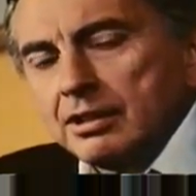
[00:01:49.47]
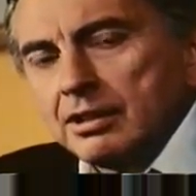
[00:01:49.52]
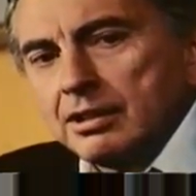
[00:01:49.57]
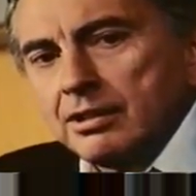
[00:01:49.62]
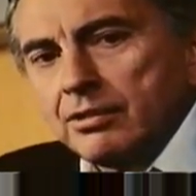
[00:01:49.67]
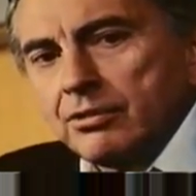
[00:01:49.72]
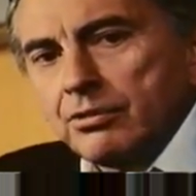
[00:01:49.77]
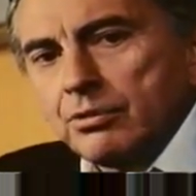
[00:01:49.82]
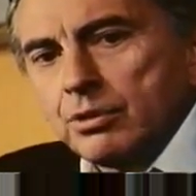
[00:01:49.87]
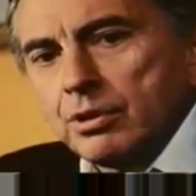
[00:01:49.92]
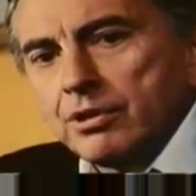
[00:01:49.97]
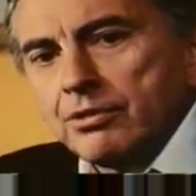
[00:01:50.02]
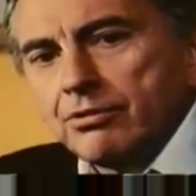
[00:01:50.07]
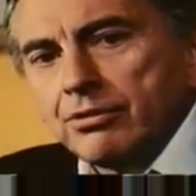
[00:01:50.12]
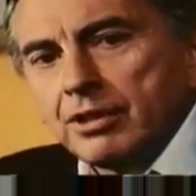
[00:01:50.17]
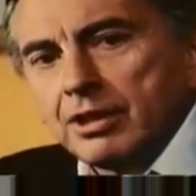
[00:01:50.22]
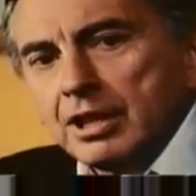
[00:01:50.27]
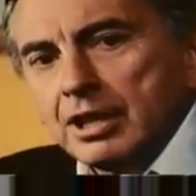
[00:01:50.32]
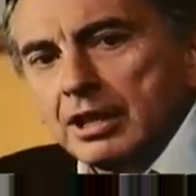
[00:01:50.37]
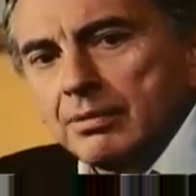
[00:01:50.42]
And in
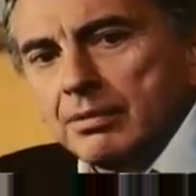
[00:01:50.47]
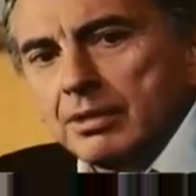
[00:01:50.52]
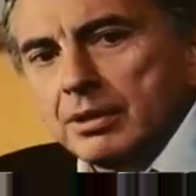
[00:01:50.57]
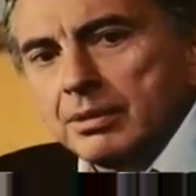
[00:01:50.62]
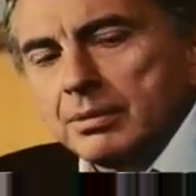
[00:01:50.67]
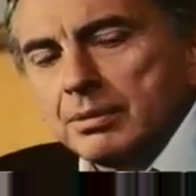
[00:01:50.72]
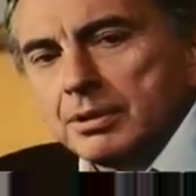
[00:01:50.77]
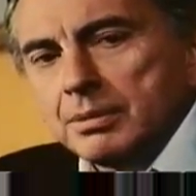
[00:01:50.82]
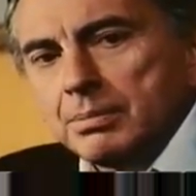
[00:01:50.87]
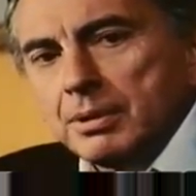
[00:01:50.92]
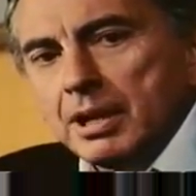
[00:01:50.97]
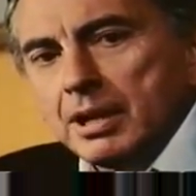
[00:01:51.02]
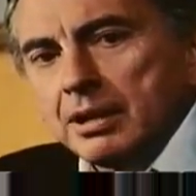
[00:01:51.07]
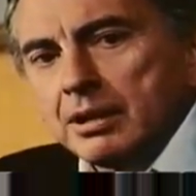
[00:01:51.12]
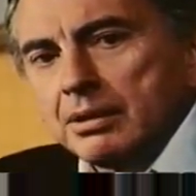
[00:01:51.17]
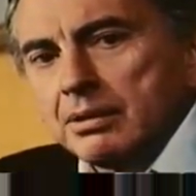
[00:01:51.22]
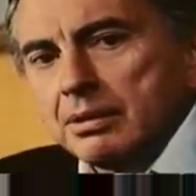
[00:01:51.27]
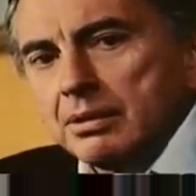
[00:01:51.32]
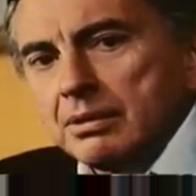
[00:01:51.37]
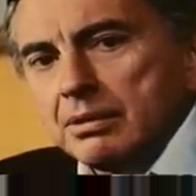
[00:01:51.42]
45, I was
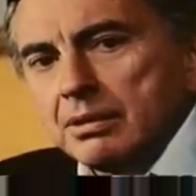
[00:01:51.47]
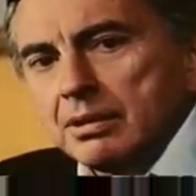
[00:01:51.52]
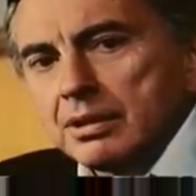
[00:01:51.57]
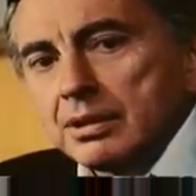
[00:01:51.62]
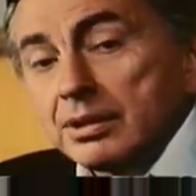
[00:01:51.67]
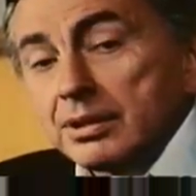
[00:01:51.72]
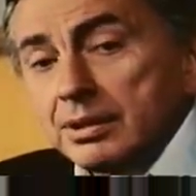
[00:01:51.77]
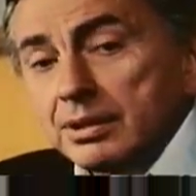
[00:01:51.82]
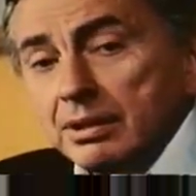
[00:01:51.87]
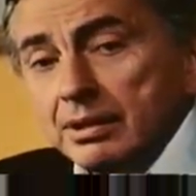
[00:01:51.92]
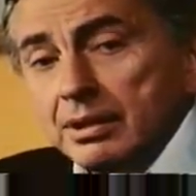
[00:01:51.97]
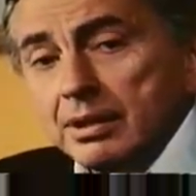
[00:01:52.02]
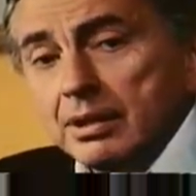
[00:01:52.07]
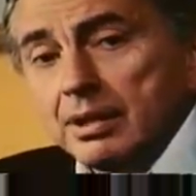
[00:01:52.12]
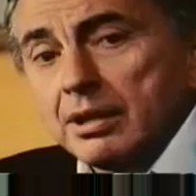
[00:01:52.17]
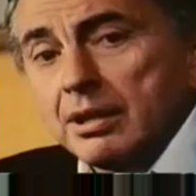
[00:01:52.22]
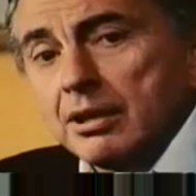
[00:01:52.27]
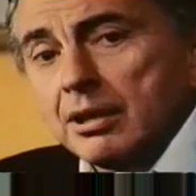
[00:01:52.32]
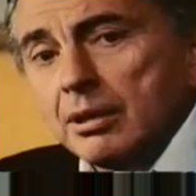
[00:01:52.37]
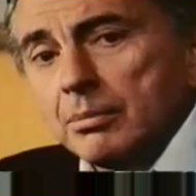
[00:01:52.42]
back in New York, still
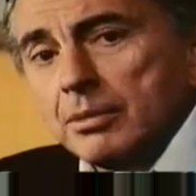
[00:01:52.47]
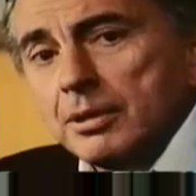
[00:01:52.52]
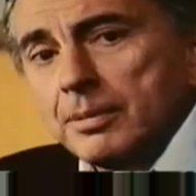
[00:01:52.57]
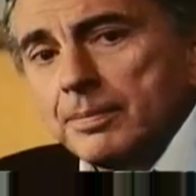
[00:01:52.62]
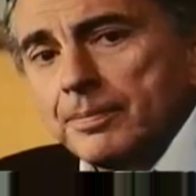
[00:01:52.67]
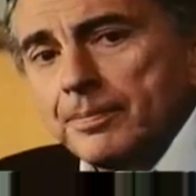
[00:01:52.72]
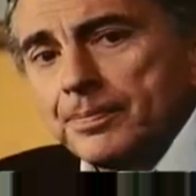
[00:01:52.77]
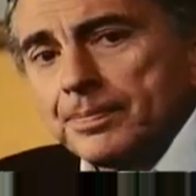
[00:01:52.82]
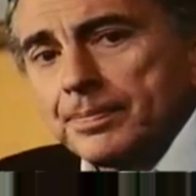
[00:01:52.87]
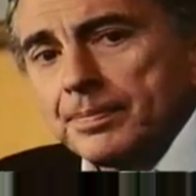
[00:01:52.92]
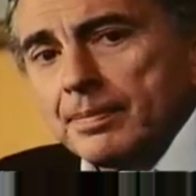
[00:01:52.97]
in the Army,